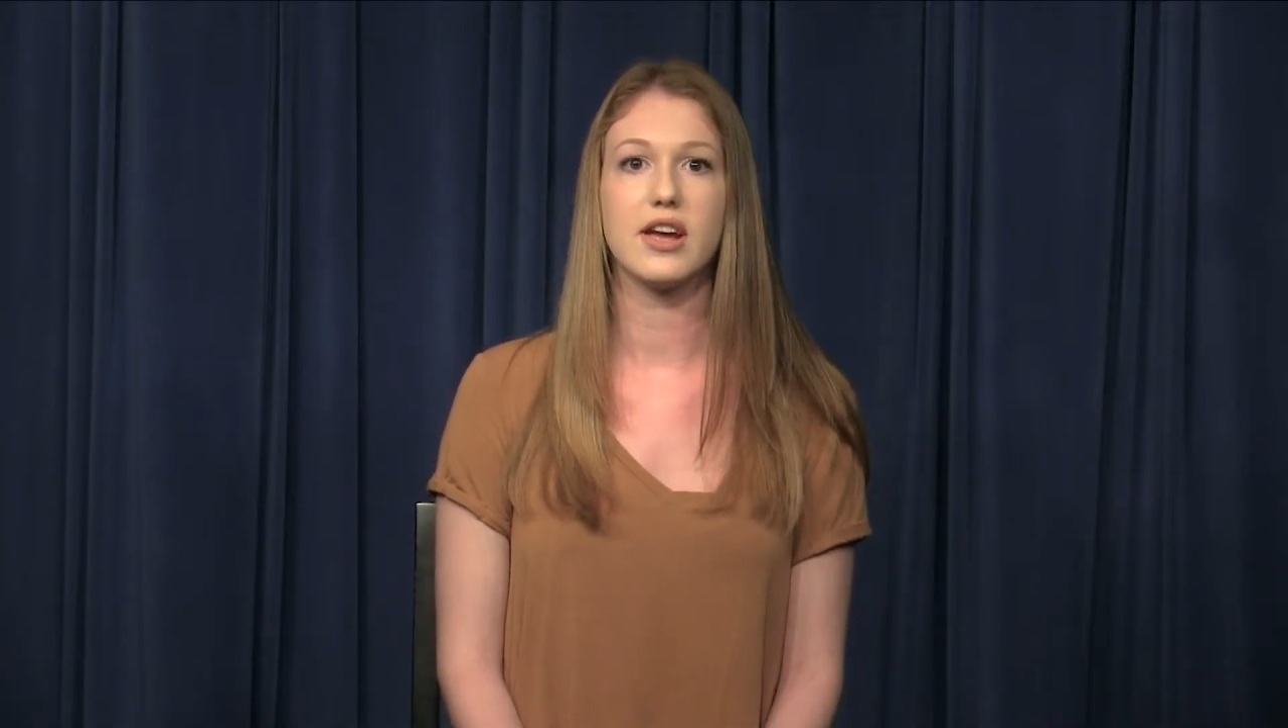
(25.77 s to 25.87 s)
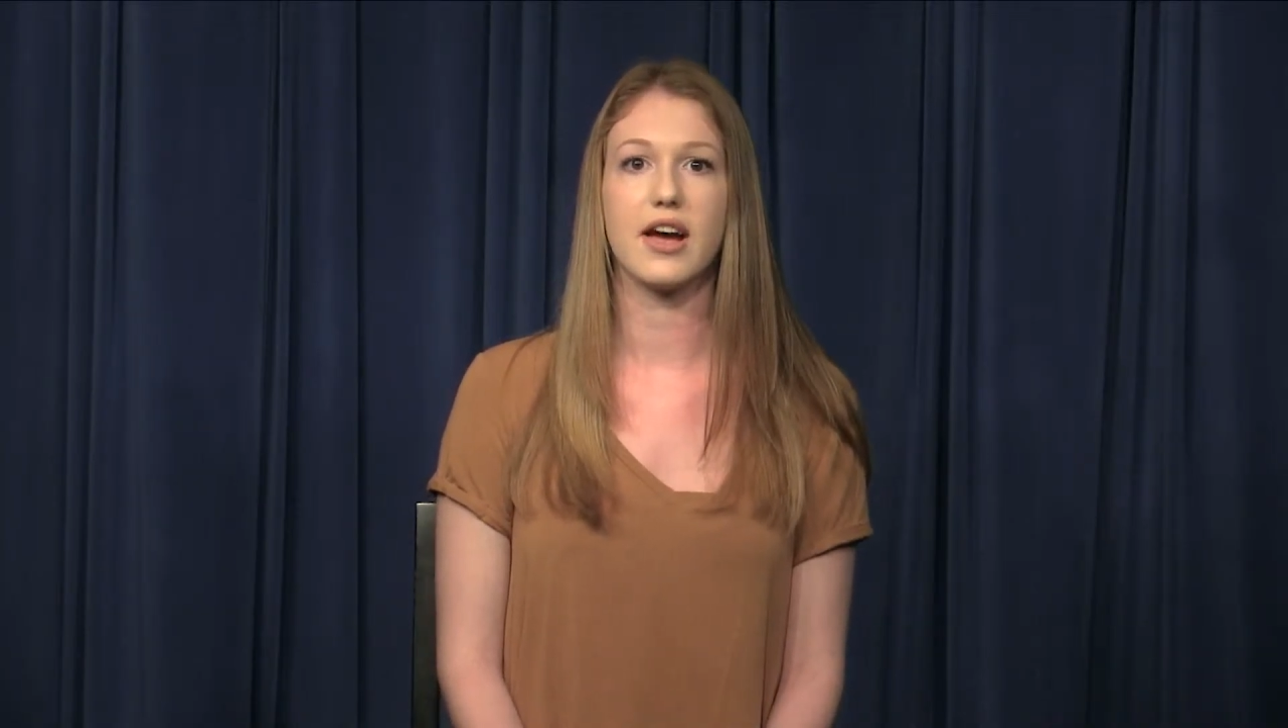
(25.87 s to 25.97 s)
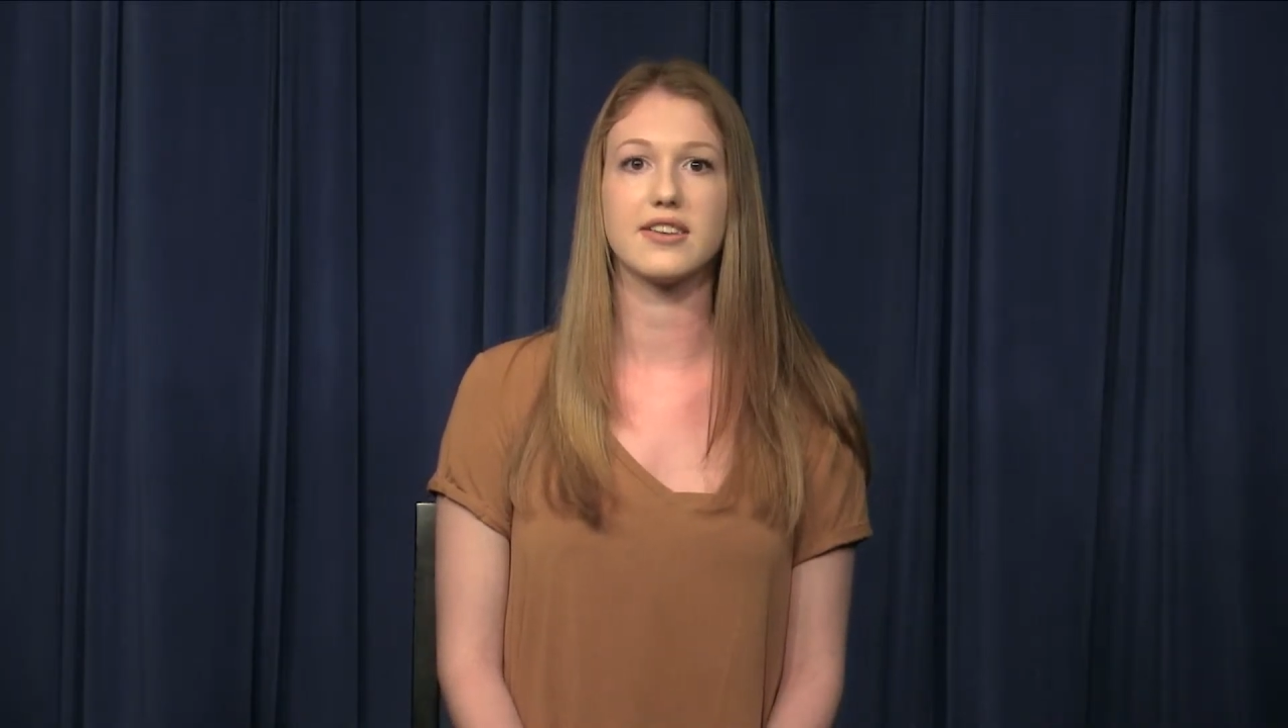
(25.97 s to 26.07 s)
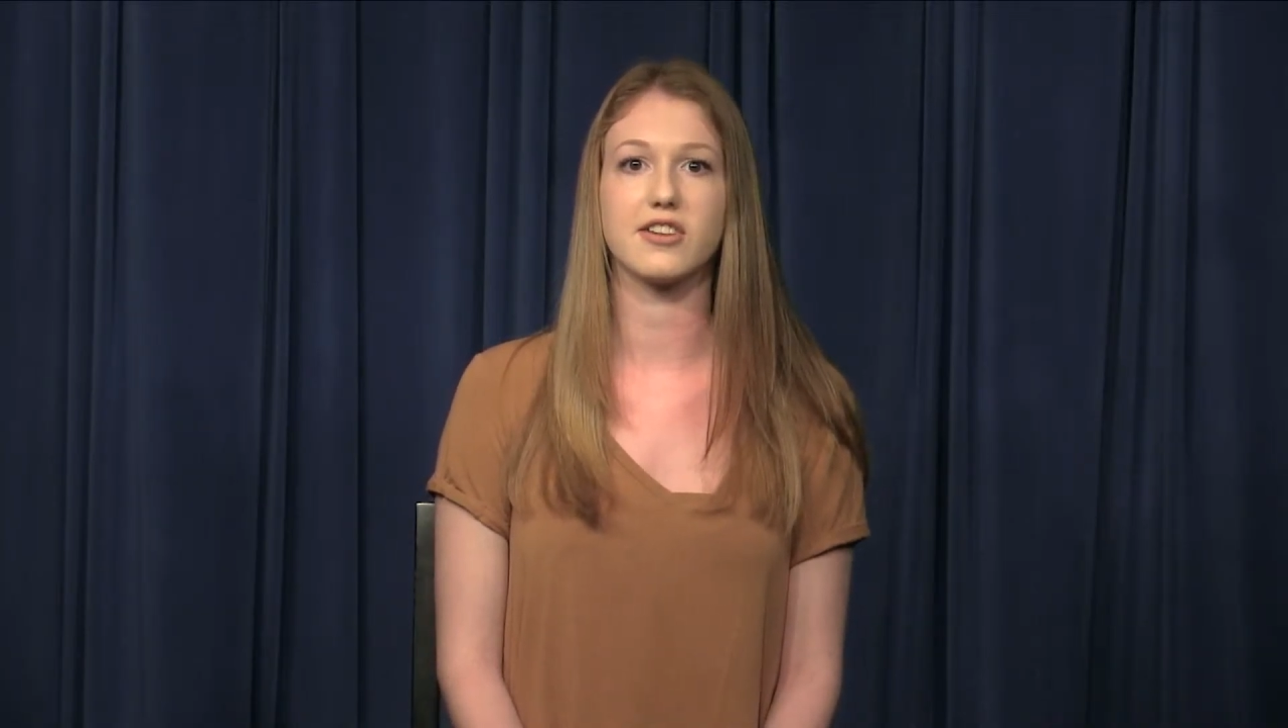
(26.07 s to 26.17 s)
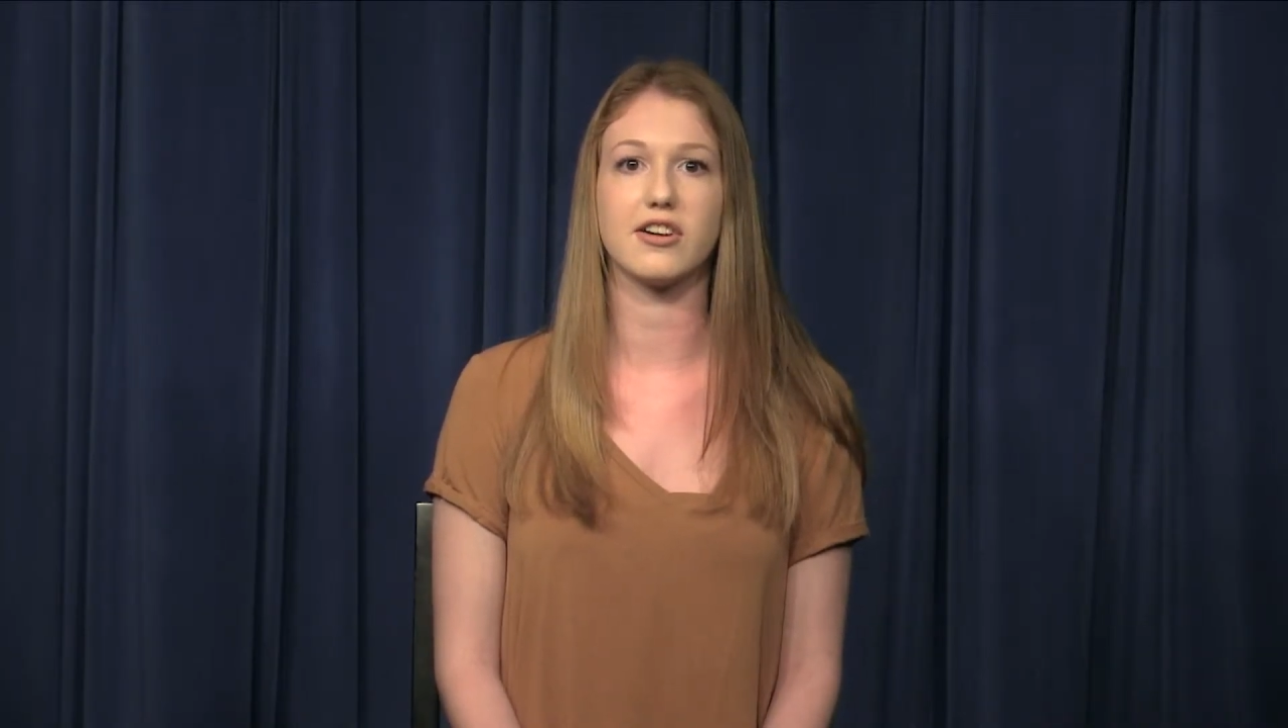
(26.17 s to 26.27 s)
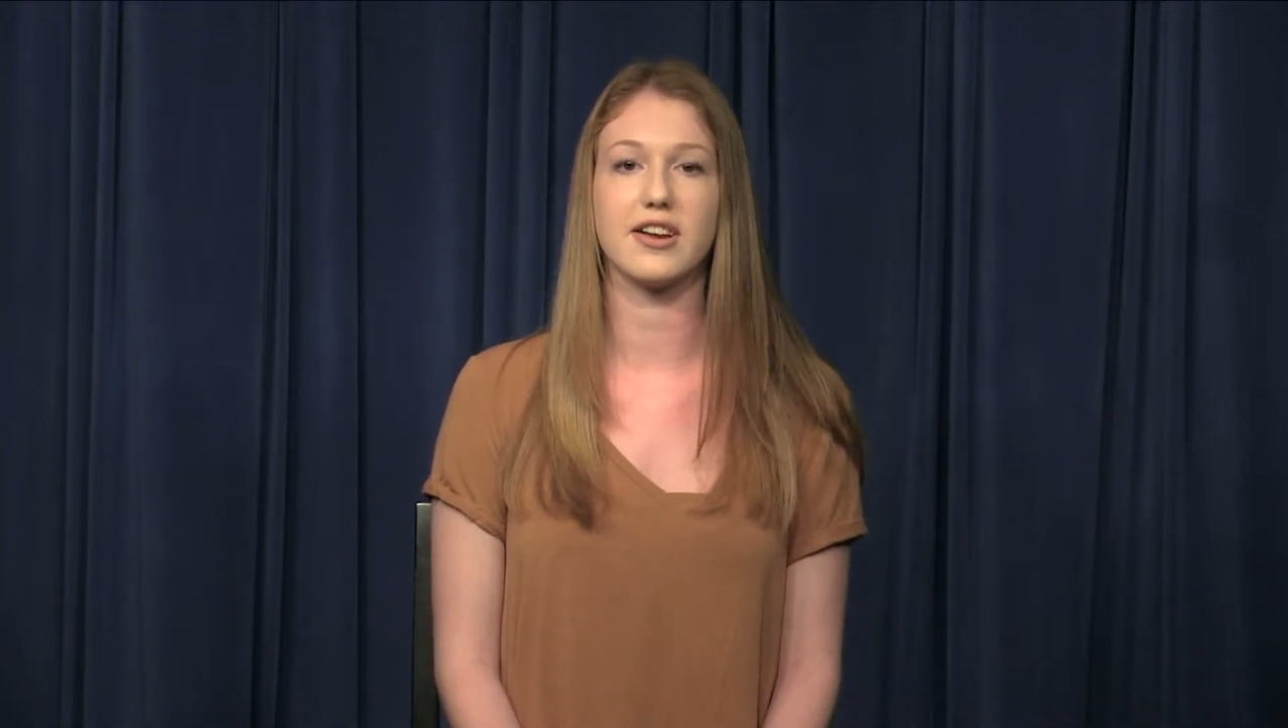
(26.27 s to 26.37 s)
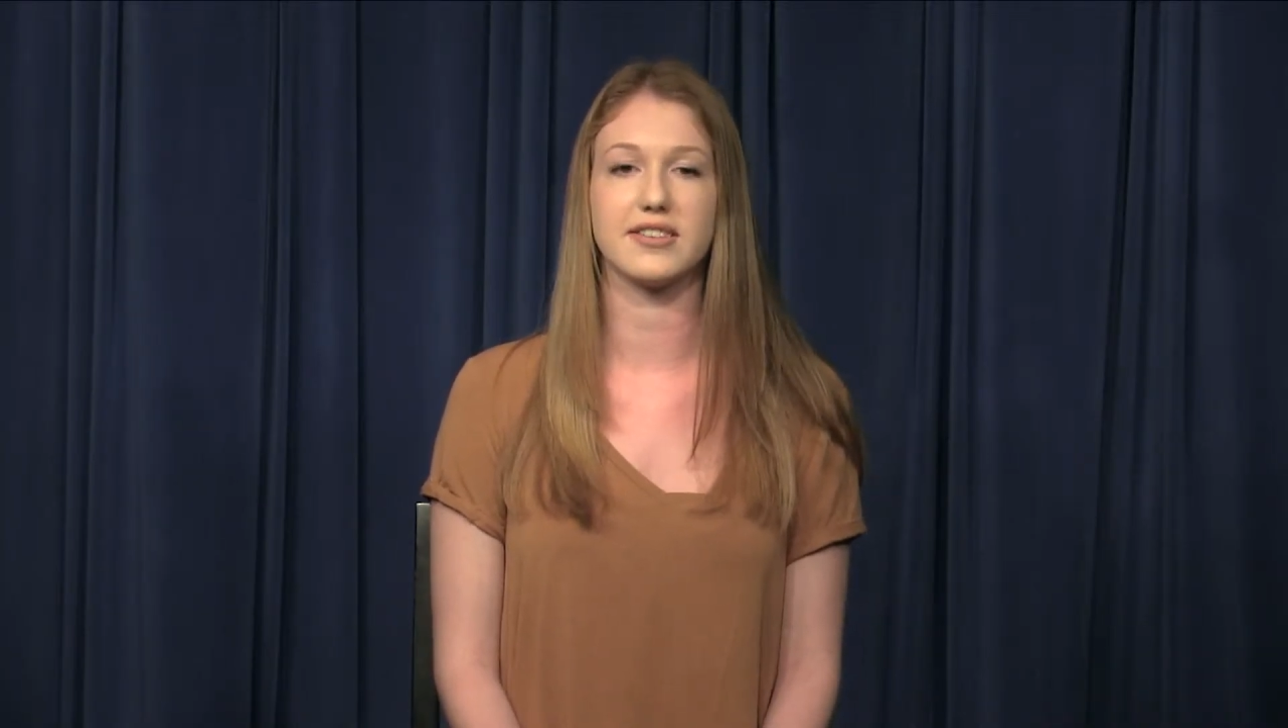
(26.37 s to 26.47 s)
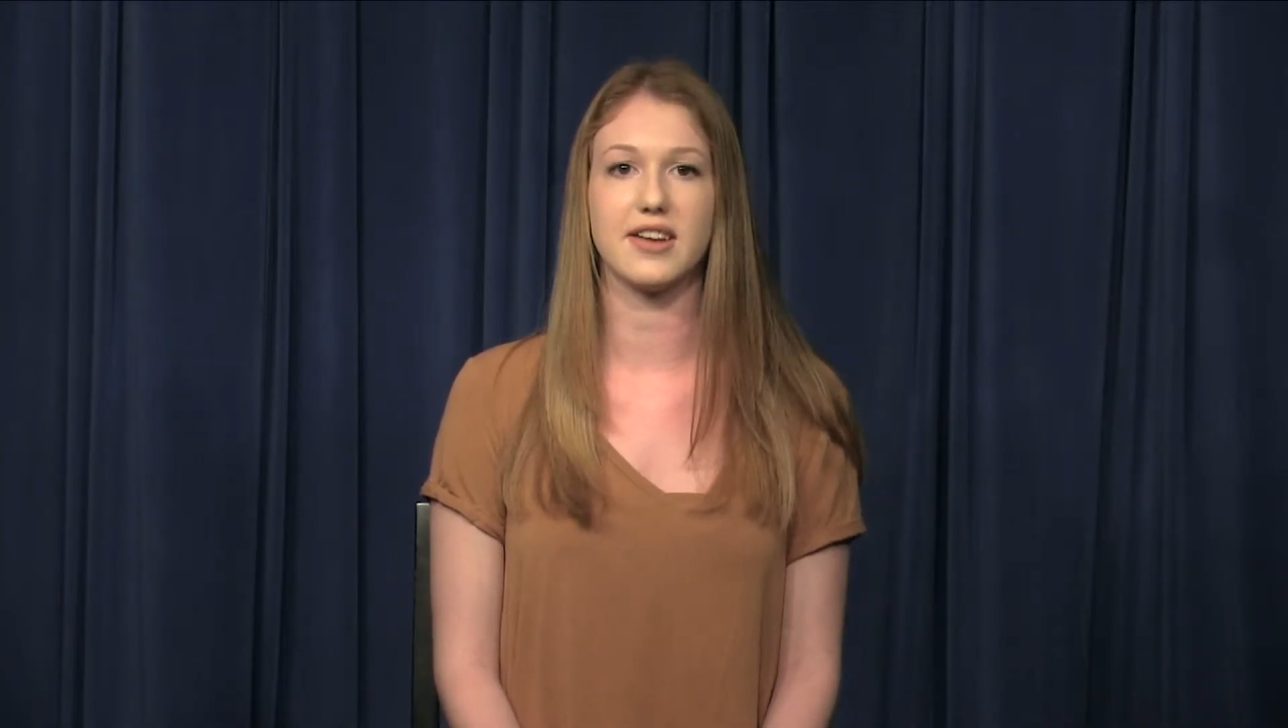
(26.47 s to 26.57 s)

I started as an